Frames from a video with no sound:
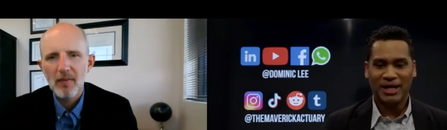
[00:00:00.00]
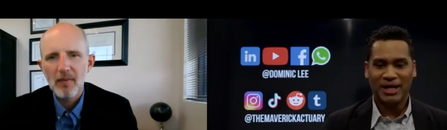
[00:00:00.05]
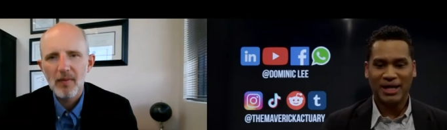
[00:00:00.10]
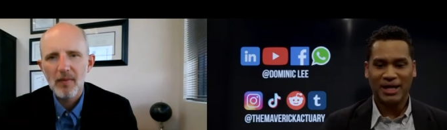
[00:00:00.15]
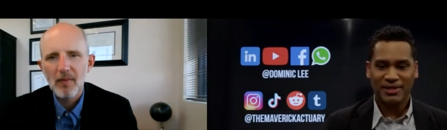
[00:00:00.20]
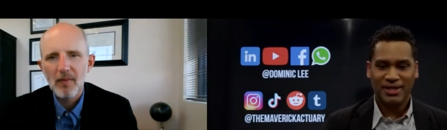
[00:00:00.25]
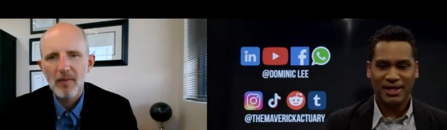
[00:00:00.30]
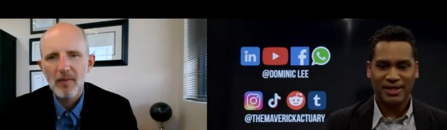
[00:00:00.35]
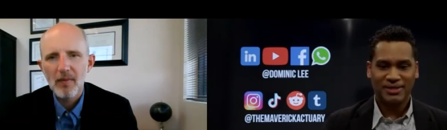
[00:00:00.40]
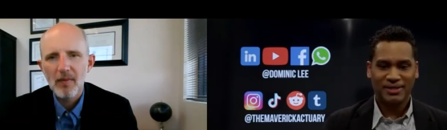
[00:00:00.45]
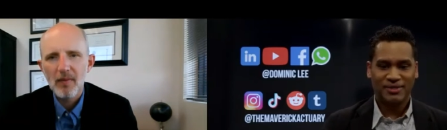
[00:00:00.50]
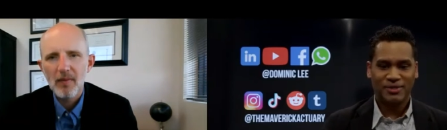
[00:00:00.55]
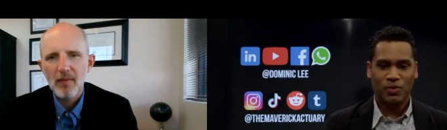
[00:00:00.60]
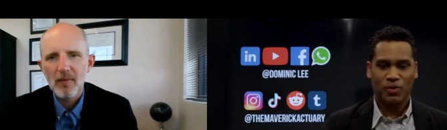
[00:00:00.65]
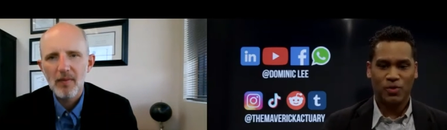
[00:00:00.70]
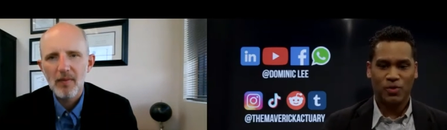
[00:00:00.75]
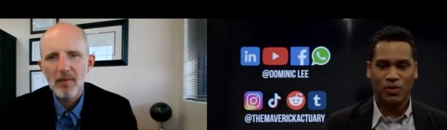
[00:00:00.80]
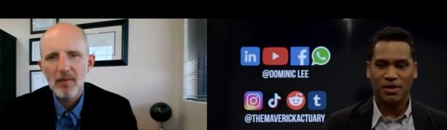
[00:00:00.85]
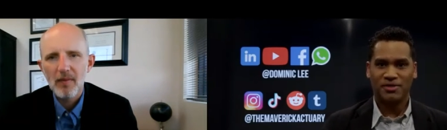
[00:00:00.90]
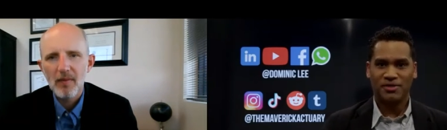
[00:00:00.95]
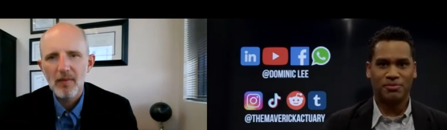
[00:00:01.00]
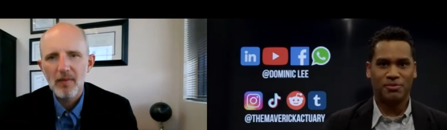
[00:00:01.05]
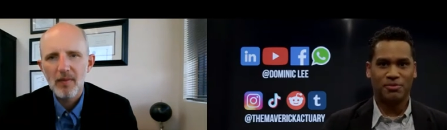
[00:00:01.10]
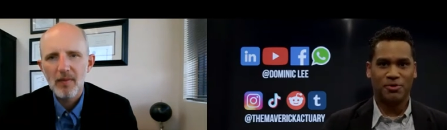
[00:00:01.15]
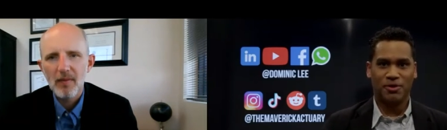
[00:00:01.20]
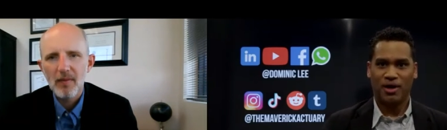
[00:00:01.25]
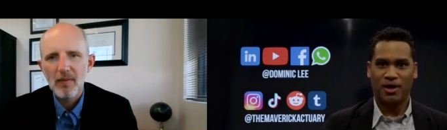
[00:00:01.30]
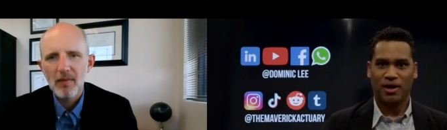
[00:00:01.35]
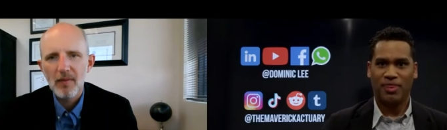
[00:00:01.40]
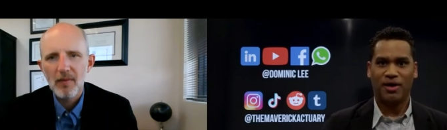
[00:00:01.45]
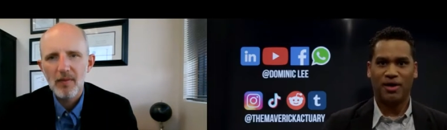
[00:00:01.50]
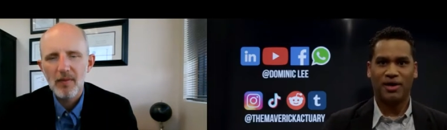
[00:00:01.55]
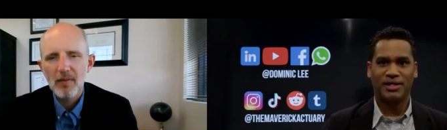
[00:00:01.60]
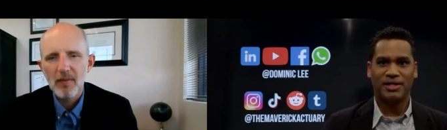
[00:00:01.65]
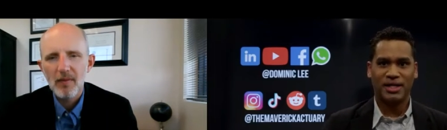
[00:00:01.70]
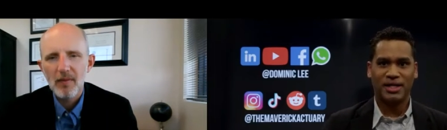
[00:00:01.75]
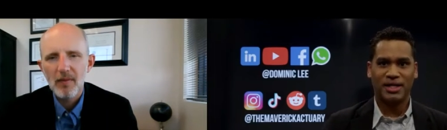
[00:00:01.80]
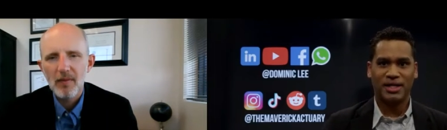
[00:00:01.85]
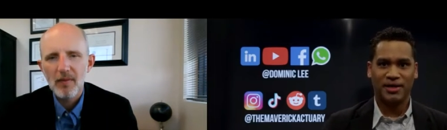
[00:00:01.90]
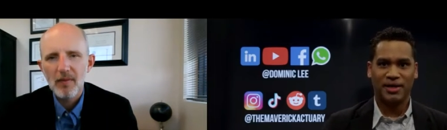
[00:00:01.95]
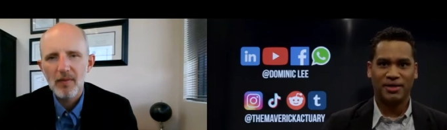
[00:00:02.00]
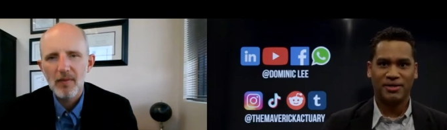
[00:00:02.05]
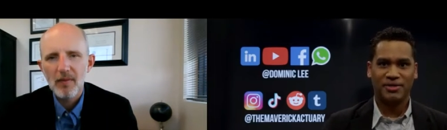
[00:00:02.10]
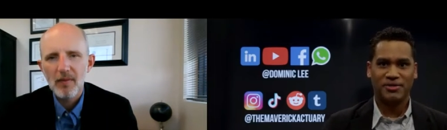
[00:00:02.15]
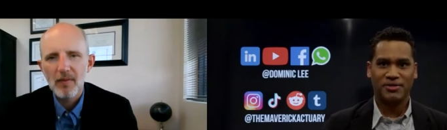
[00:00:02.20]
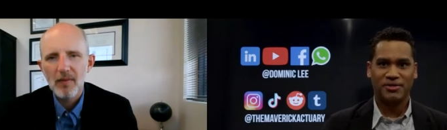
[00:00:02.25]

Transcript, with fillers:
Speaker 1: I gravitated towards the more authoritarian